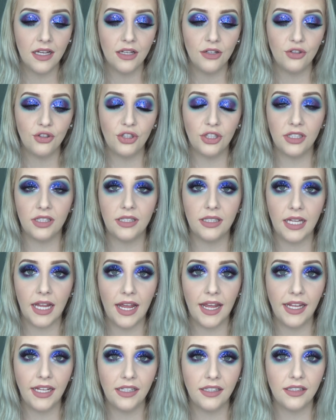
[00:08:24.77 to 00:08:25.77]
just
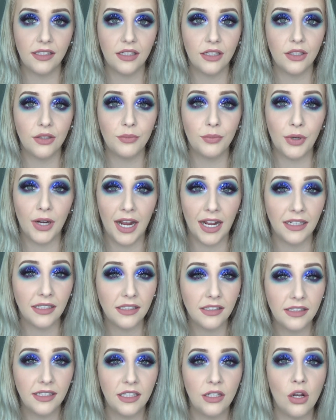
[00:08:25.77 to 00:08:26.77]
takes
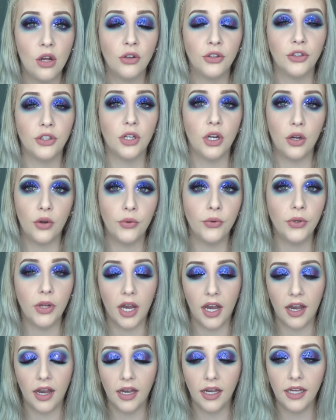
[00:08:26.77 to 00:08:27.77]
practicing on your own
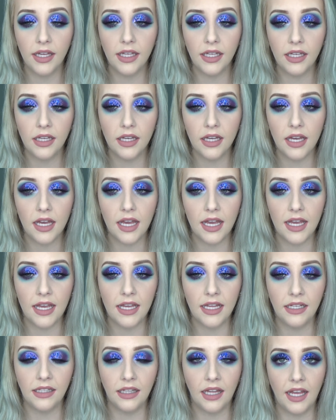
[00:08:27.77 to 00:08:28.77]
eye
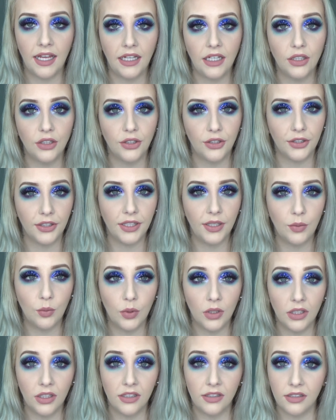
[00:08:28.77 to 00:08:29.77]
and like learning
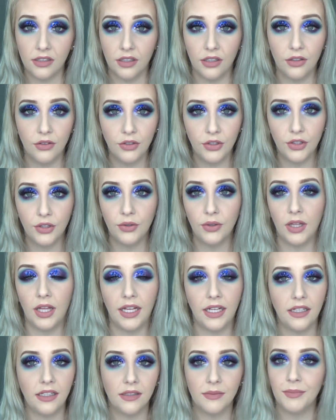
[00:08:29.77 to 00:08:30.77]
what looks good on you,
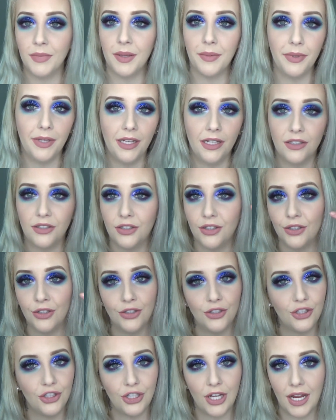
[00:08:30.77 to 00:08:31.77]
like maybe a
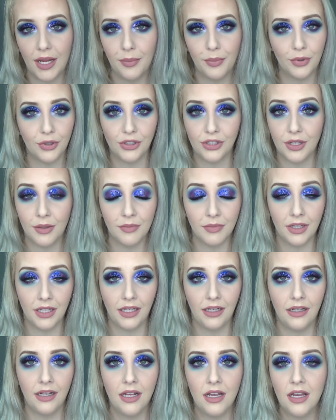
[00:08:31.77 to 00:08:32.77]
certain shape or
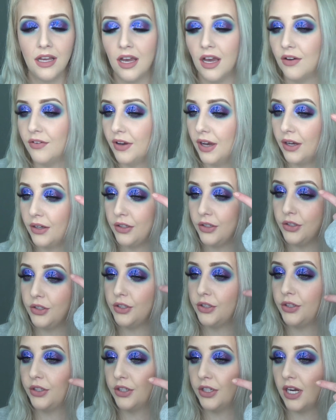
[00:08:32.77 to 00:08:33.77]
something of how you do
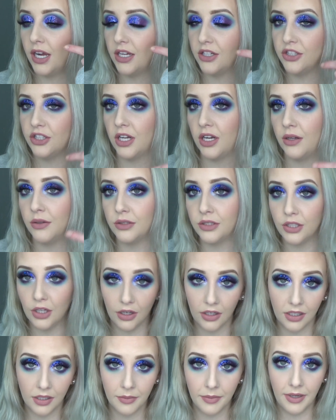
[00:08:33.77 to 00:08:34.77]
your eyeshadow. I was
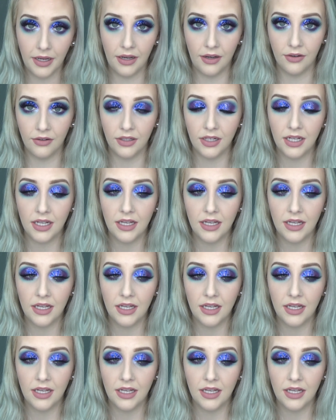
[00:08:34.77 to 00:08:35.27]
talking about,